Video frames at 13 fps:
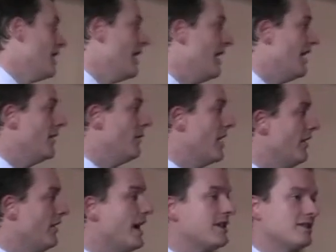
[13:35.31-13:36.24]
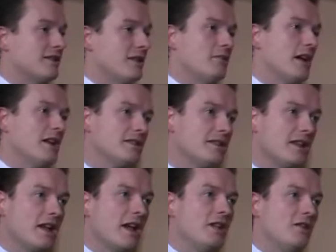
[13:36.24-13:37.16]
Um, and that's the, that's the
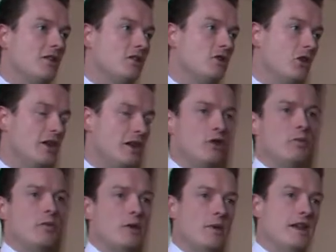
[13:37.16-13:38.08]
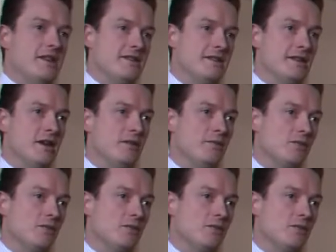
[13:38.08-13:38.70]
kind of the joining up that we need to do.